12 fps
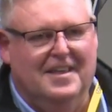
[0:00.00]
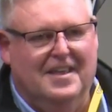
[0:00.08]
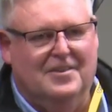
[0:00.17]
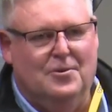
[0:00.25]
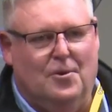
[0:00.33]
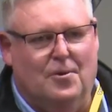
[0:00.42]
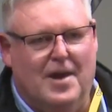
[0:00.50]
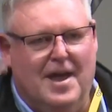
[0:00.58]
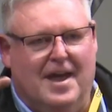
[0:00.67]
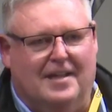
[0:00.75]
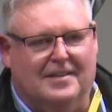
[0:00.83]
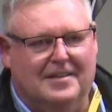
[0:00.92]
You're
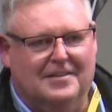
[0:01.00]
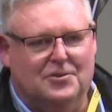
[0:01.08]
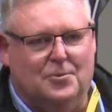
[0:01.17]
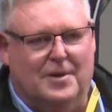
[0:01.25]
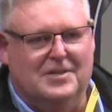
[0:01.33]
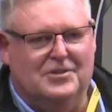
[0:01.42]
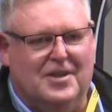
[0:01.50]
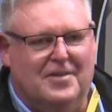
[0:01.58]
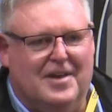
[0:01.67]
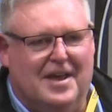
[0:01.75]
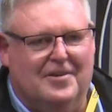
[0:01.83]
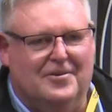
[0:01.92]
out.
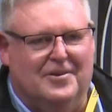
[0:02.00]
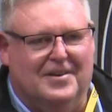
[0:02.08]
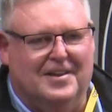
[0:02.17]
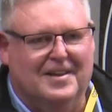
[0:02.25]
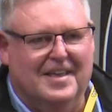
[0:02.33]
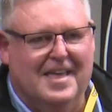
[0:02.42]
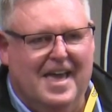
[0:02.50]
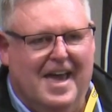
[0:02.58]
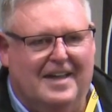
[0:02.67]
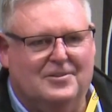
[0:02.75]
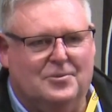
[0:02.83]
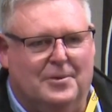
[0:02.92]
2,700.
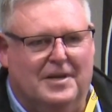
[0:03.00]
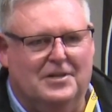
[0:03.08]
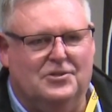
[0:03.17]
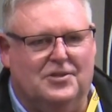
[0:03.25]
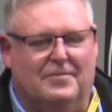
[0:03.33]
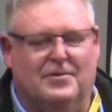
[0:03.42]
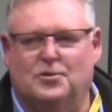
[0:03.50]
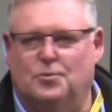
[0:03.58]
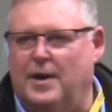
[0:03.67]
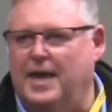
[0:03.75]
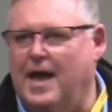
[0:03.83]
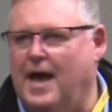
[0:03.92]
At 27.
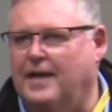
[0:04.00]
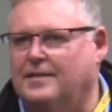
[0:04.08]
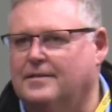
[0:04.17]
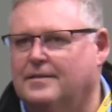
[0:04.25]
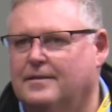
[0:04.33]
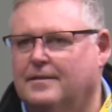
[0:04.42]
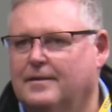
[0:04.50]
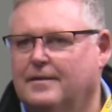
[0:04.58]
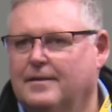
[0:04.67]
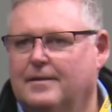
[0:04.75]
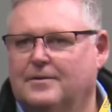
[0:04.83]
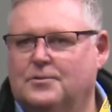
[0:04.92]
28.
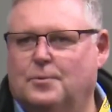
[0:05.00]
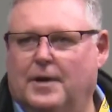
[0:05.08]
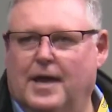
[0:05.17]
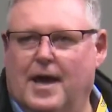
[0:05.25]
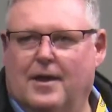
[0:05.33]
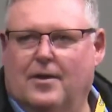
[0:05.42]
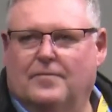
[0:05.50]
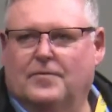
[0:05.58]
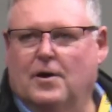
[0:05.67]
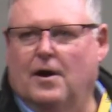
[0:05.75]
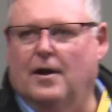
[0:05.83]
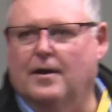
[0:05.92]
28 I've
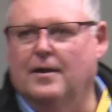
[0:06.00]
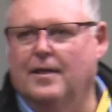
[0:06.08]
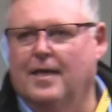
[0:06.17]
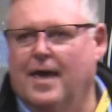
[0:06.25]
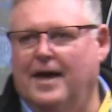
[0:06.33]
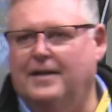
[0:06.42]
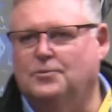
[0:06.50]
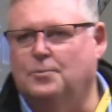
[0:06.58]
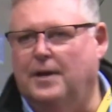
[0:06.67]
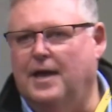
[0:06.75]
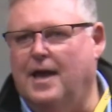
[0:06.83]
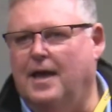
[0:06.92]
got. At
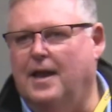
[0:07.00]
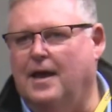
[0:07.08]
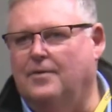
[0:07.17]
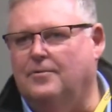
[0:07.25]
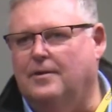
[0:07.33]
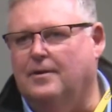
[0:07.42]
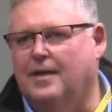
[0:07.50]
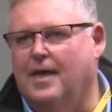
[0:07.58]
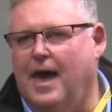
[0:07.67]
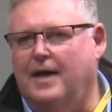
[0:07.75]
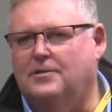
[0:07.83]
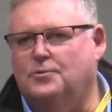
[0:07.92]
2,800.
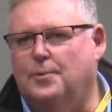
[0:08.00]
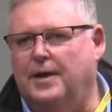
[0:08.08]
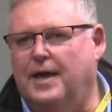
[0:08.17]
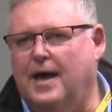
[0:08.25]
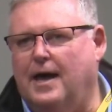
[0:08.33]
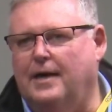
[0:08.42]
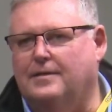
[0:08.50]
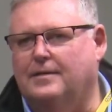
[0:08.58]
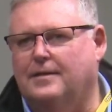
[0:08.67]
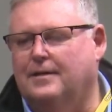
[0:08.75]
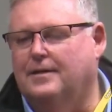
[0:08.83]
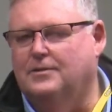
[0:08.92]
At 28.
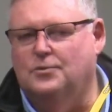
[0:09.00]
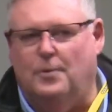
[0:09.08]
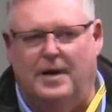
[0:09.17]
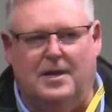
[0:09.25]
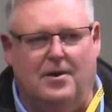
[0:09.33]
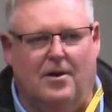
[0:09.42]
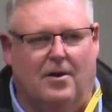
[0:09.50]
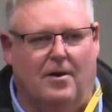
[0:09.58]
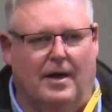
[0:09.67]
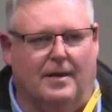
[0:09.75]
29.